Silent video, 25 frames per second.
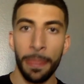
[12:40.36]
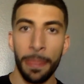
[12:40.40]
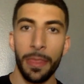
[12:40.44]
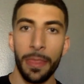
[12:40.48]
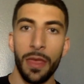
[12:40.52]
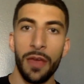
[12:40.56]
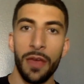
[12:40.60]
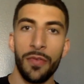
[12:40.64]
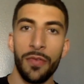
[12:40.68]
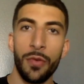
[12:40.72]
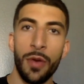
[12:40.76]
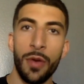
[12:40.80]

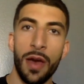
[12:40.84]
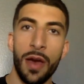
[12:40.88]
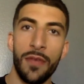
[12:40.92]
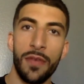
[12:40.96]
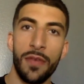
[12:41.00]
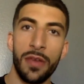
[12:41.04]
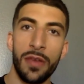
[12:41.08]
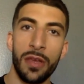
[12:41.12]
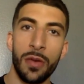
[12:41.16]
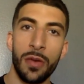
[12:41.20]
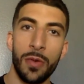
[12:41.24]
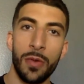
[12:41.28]
If you
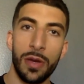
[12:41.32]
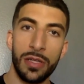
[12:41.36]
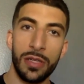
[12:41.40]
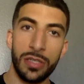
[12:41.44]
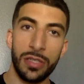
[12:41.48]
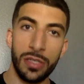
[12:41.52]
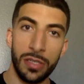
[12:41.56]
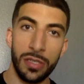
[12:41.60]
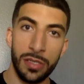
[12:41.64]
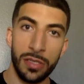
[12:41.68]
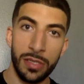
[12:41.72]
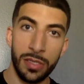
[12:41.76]
have any
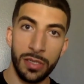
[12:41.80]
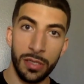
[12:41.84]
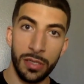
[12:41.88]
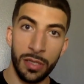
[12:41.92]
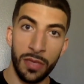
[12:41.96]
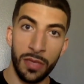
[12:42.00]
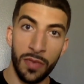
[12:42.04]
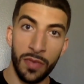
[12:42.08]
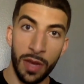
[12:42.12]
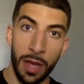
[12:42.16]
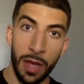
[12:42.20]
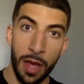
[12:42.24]
questions,
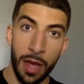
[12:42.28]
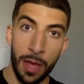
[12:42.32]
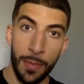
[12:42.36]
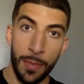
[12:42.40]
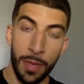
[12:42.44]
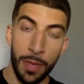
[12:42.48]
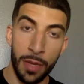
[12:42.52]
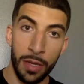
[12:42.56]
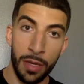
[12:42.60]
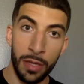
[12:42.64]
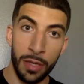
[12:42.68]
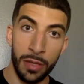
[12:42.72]
leave a
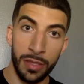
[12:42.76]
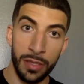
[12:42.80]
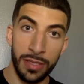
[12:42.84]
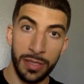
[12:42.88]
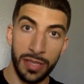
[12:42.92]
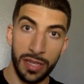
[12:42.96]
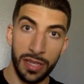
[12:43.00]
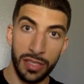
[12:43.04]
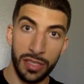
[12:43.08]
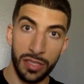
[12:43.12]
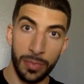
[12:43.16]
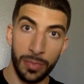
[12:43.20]
comment in the
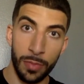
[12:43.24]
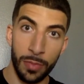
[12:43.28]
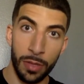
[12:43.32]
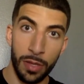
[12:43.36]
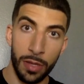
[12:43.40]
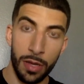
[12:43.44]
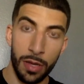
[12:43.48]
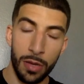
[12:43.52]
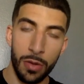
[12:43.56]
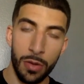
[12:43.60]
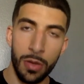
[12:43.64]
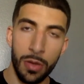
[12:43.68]
section
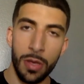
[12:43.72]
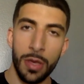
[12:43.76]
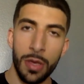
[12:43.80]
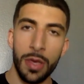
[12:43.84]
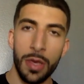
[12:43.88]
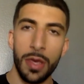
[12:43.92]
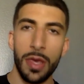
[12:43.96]
below.